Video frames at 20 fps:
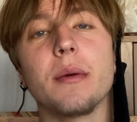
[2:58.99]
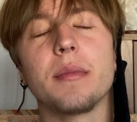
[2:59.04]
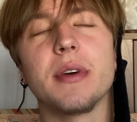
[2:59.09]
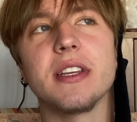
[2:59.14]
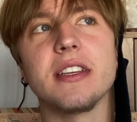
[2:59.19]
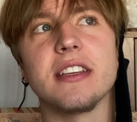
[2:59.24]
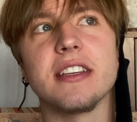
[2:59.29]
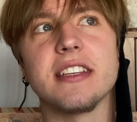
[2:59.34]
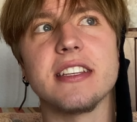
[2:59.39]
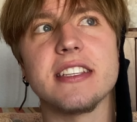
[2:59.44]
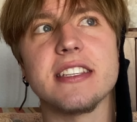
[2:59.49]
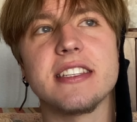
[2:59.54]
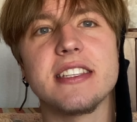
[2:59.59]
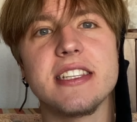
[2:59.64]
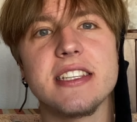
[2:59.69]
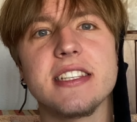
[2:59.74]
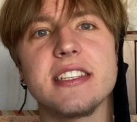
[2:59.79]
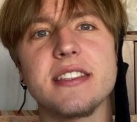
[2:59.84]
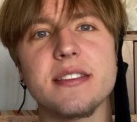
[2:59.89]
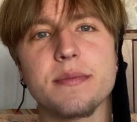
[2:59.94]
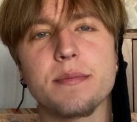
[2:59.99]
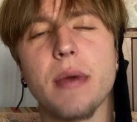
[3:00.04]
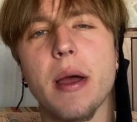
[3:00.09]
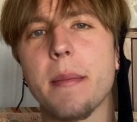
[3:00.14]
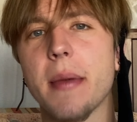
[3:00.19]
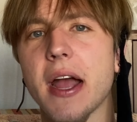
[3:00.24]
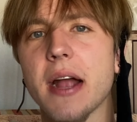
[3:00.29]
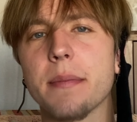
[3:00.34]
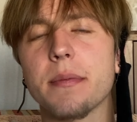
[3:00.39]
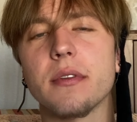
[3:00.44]
But since
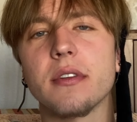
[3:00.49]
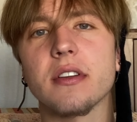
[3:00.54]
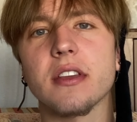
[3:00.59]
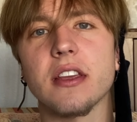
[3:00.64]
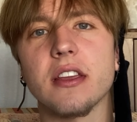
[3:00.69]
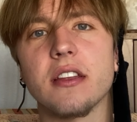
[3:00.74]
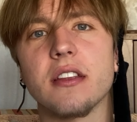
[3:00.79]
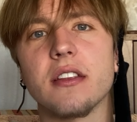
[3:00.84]
my MacBook in